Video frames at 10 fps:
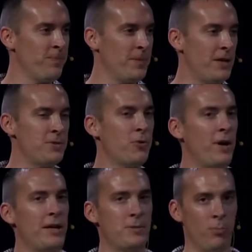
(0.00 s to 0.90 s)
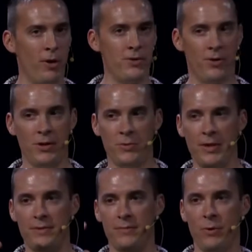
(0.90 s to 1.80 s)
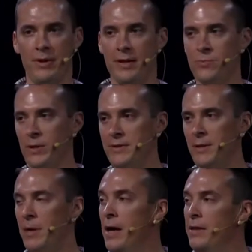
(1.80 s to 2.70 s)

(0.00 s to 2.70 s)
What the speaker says: As great as Boy George was with his wisdom,